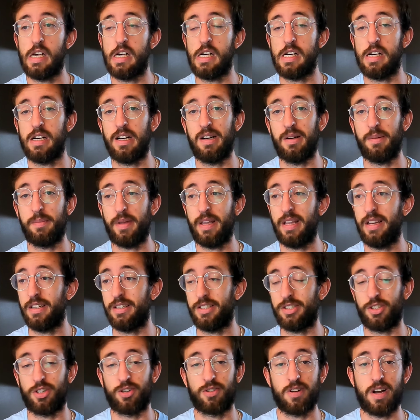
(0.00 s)
And
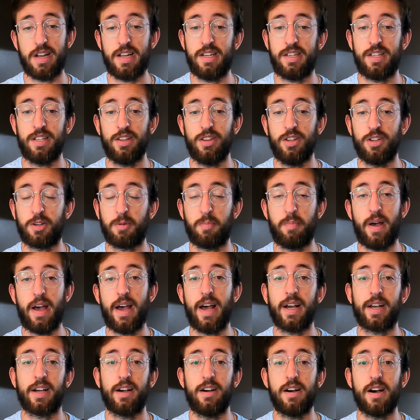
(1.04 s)
it's great to look
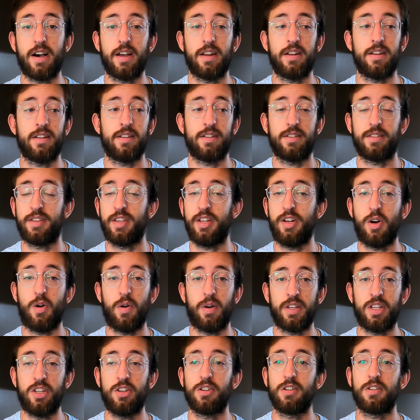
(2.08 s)
back on,
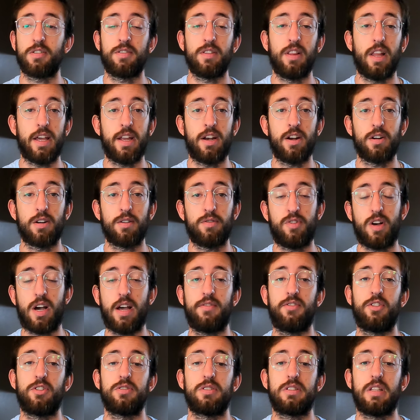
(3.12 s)
a year later,
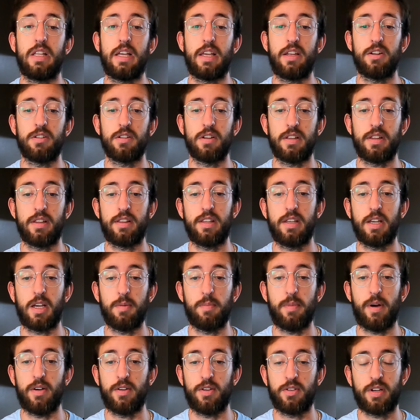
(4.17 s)
5 years later, and think
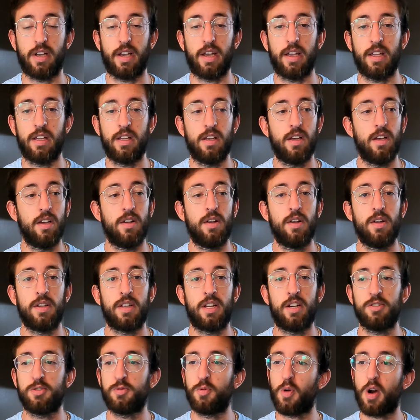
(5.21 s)
about, okay,
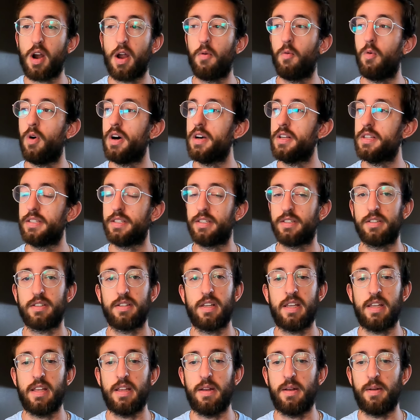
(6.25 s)
here's where I was,
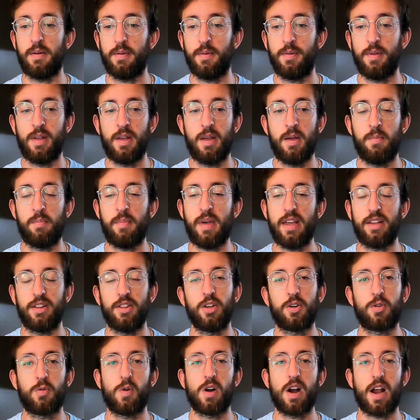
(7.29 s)
and man,
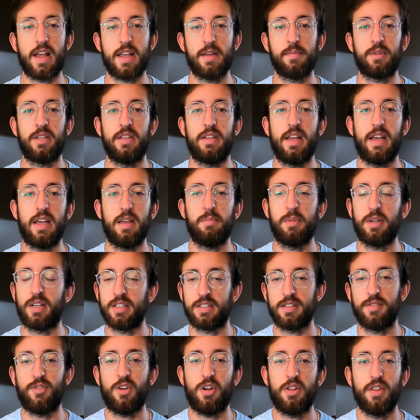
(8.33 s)
look where I am today
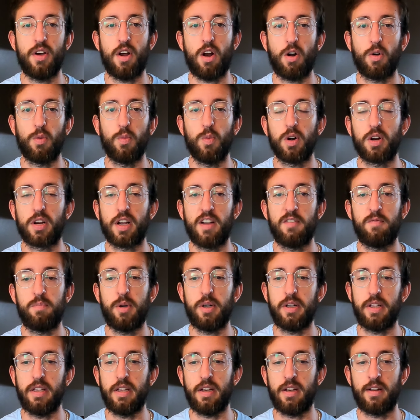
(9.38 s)
because of all the hard work I've
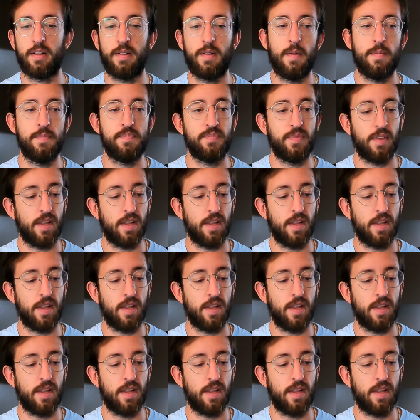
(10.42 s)
put in.